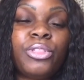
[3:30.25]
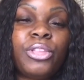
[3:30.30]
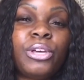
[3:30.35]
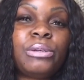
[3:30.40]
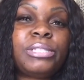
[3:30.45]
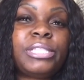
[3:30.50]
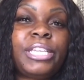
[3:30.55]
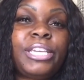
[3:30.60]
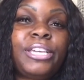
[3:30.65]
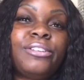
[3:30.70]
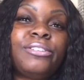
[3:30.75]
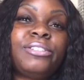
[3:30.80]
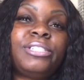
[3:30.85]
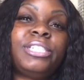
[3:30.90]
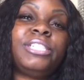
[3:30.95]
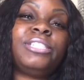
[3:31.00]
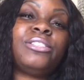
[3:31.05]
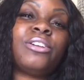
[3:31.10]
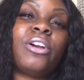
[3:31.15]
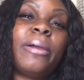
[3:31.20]
those
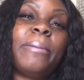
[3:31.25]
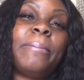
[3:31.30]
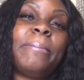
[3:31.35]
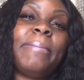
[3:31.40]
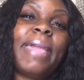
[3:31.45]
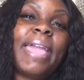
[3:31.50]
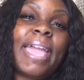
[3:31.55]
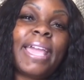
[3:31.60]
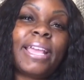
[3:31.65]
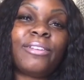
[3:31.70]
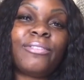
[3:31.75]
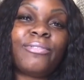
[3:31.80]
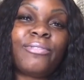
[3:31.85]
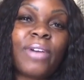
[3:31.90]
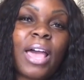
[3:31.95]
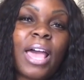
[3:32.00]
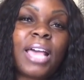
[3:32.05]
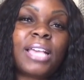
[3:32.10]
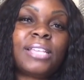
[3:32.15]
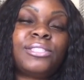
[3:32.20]
energies are
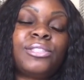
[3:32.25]
magnified.